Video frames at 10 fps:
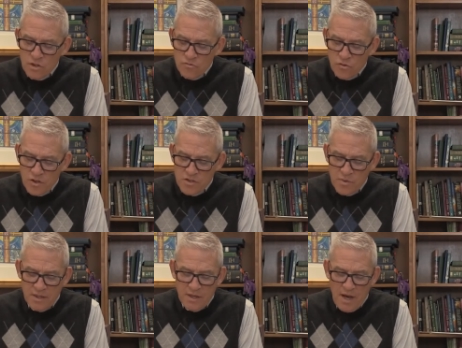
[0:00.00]
For it is
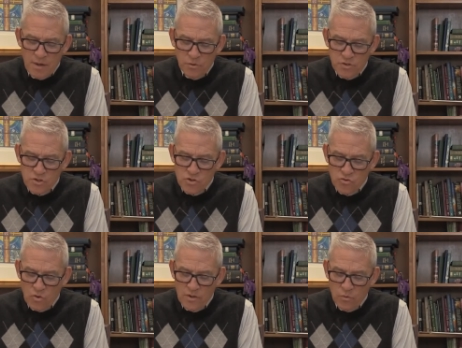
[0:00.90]
written, I will
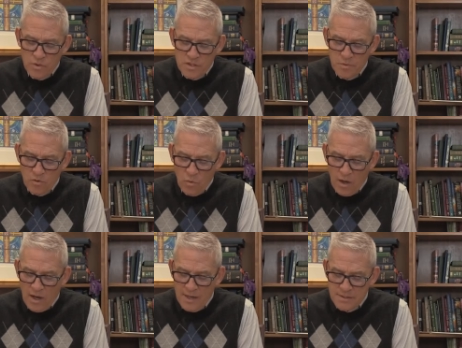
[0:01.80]
destroy the wisdom of the
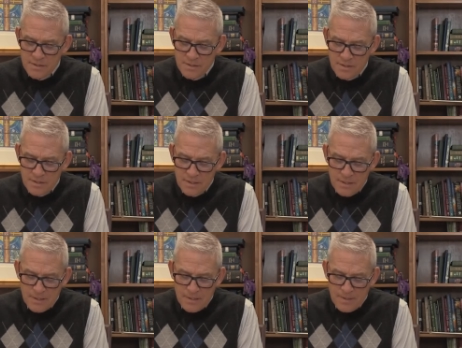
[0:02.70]
wise,
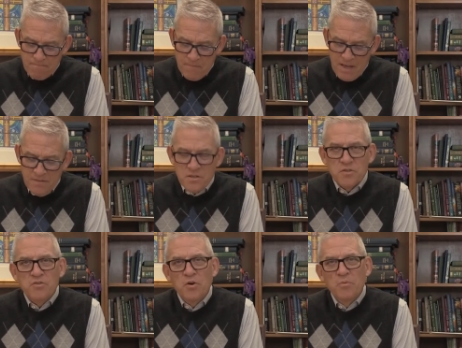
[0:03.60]
and the
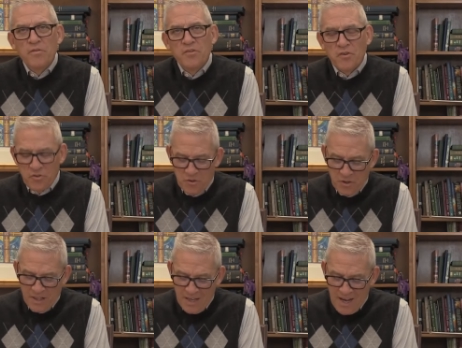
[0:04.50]
discernment of
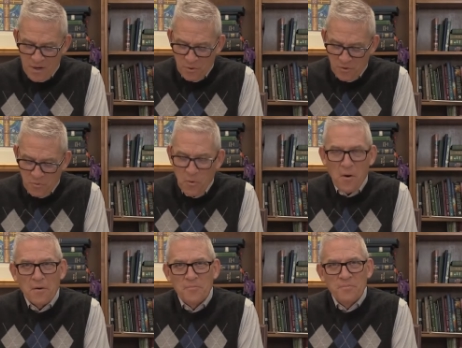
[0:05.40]
discerning I will
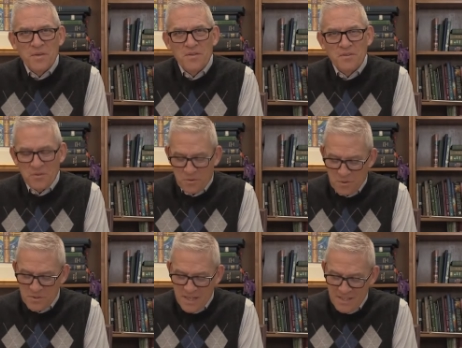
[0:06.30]
thwart. This is a
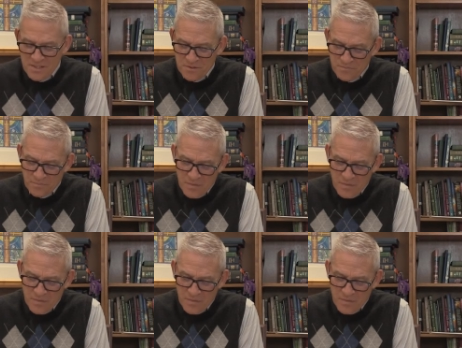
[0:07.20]
quotation.